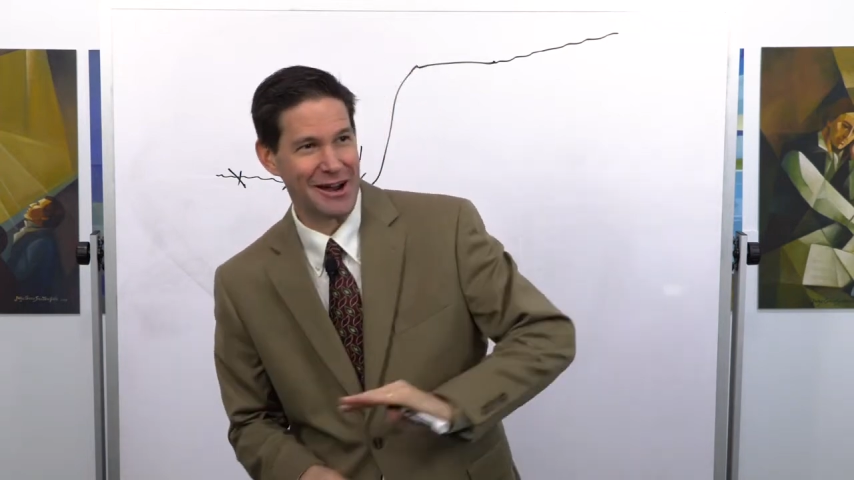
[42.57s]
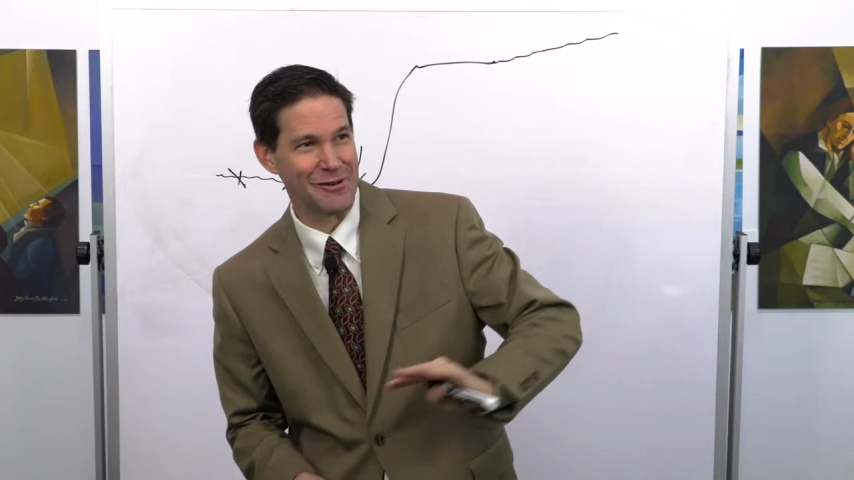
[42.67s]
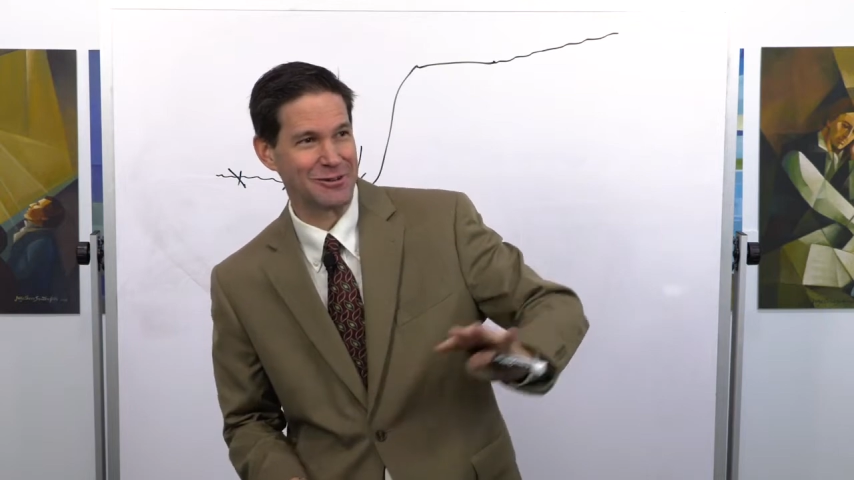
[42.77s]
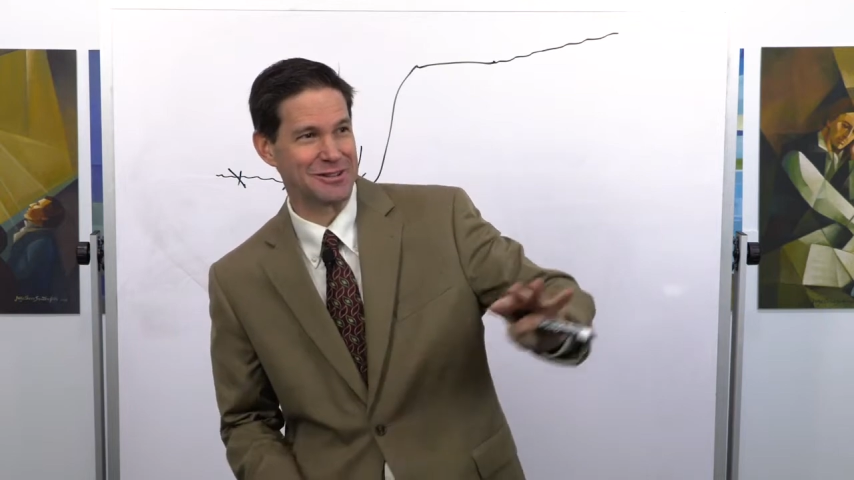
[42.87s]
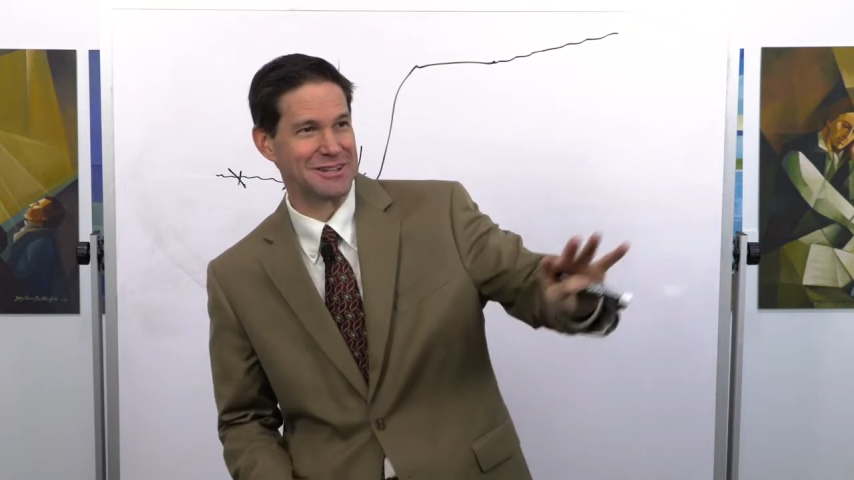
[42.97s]

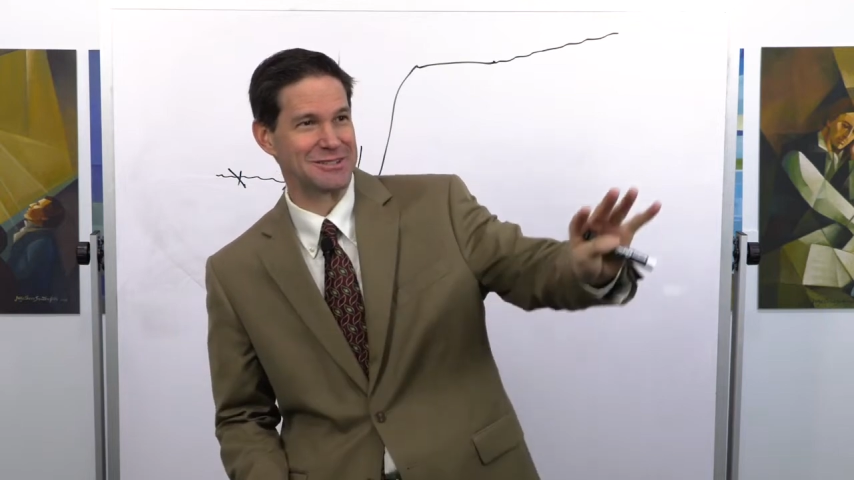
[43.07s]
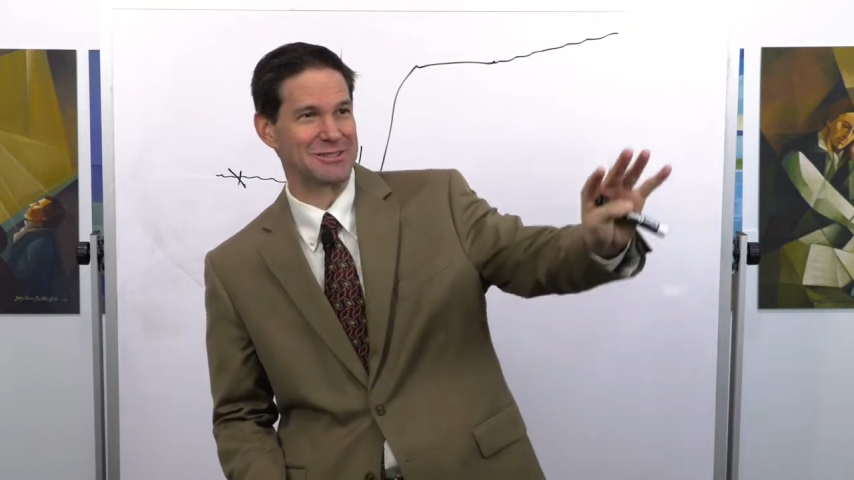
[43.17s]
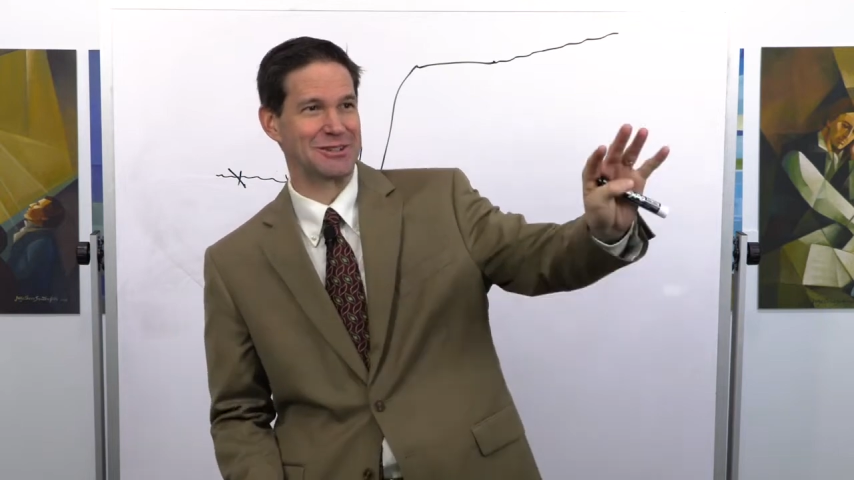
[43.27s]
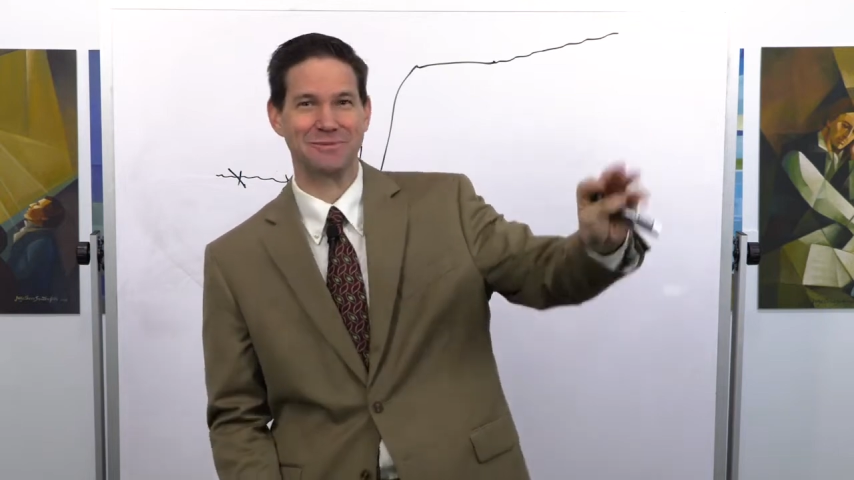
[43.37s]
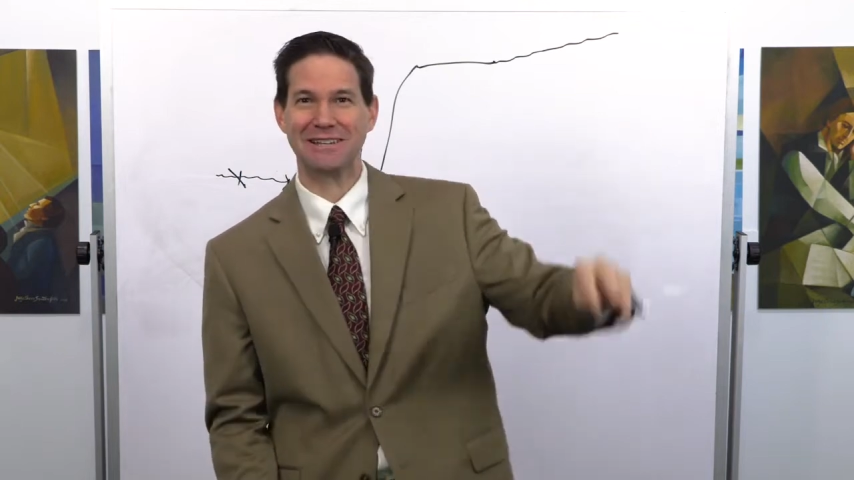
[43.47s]

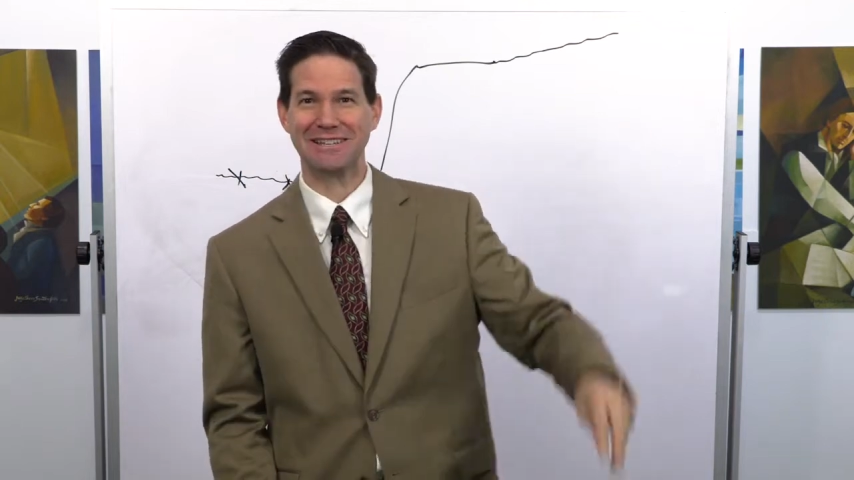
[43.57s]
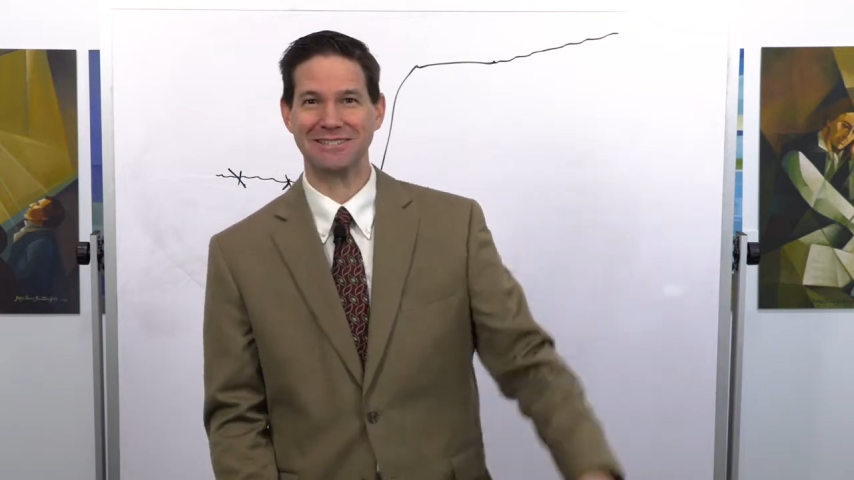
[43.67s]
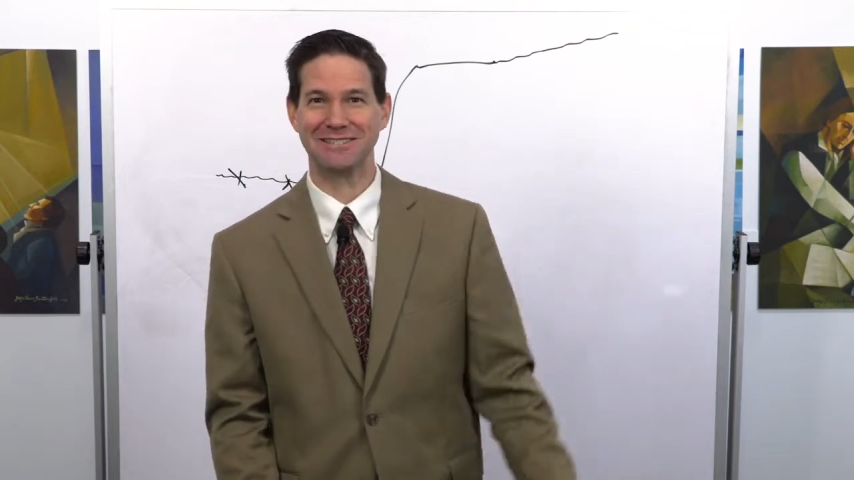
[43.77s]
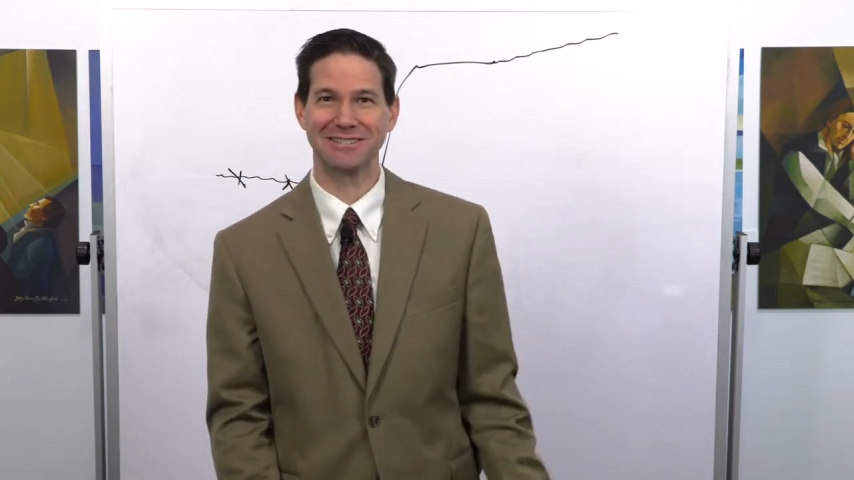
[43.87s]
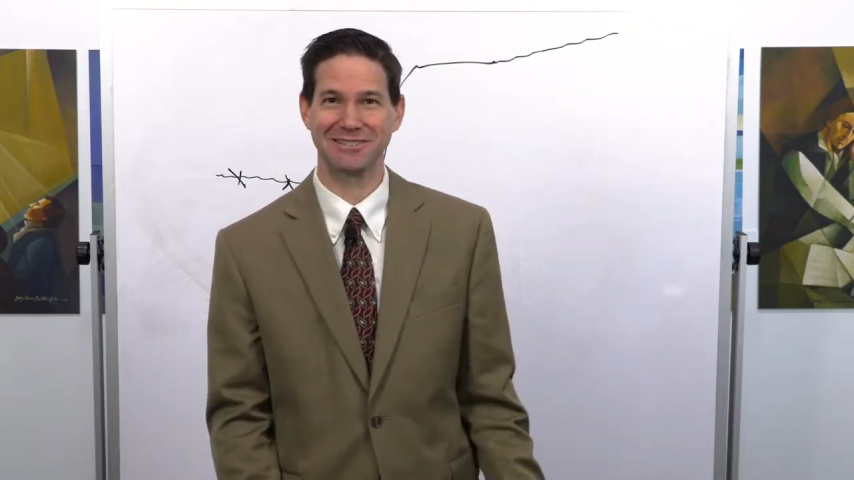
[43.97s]
everything's going to be
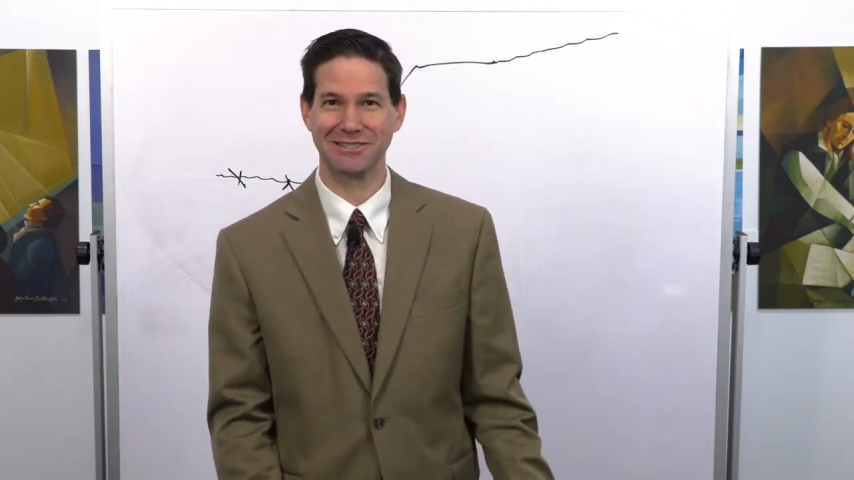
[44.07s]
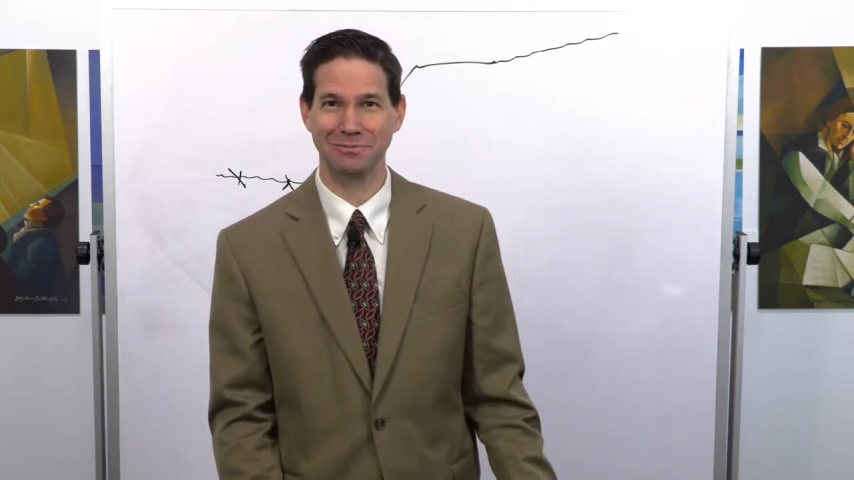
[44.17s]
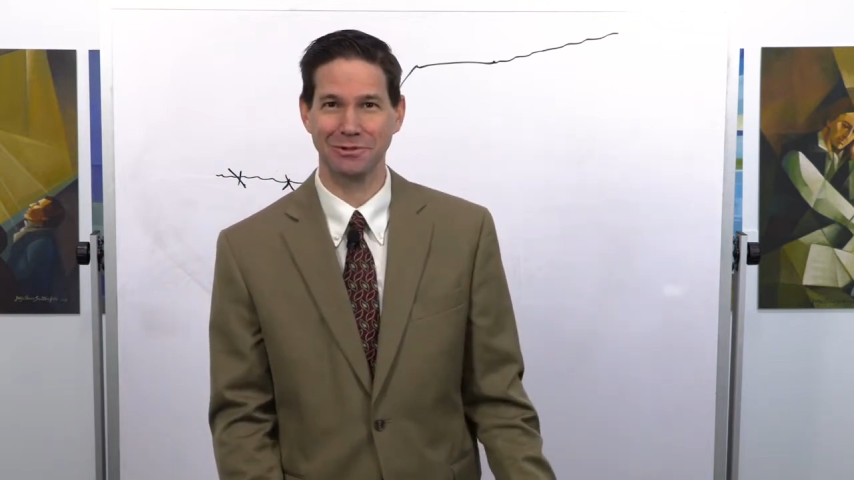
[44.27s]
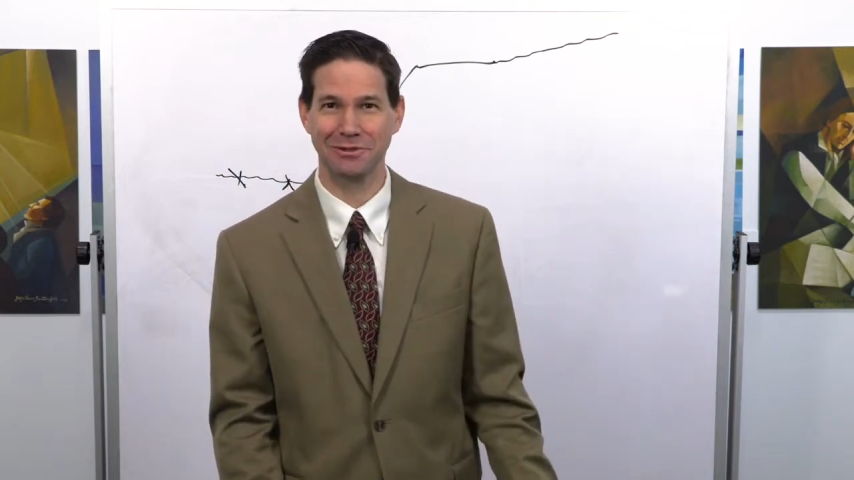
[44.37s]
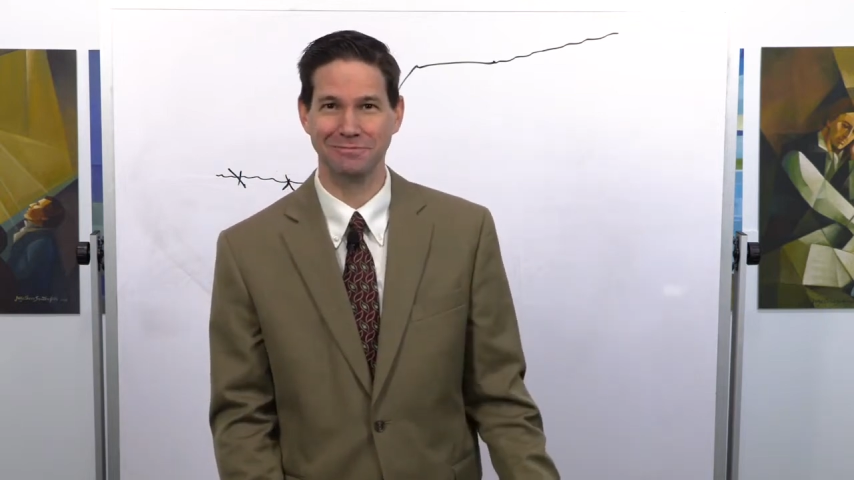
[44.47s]
easy and
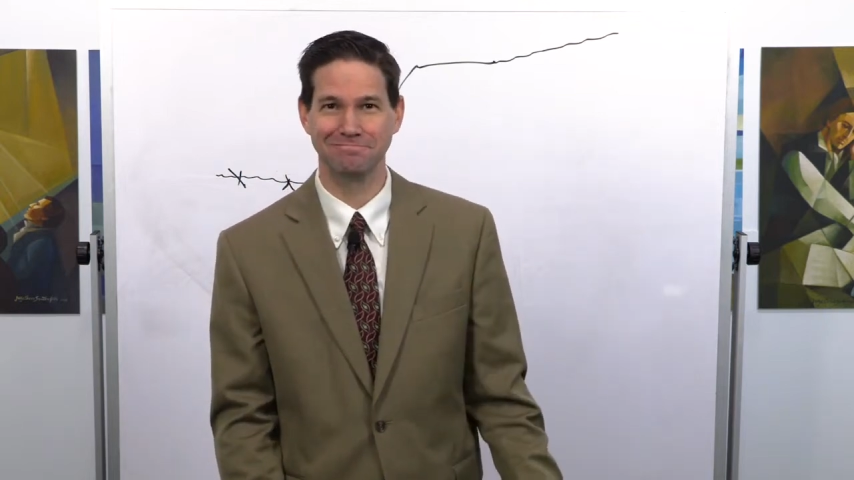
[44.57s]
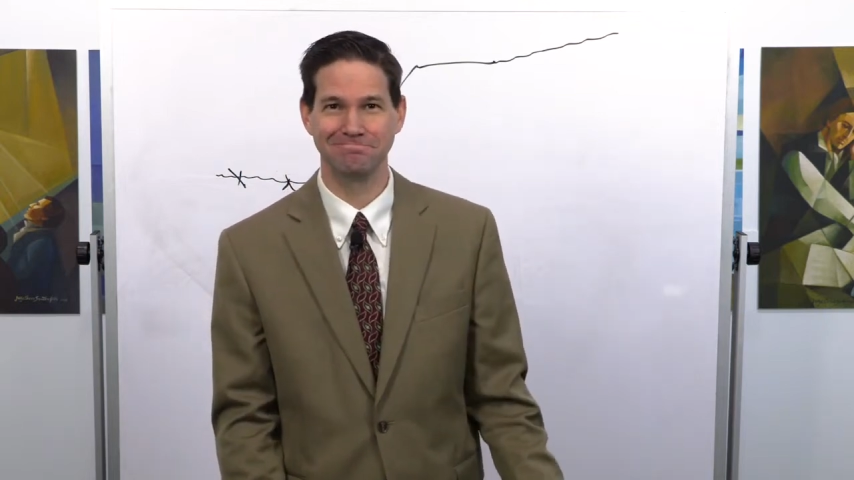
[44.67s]
simple.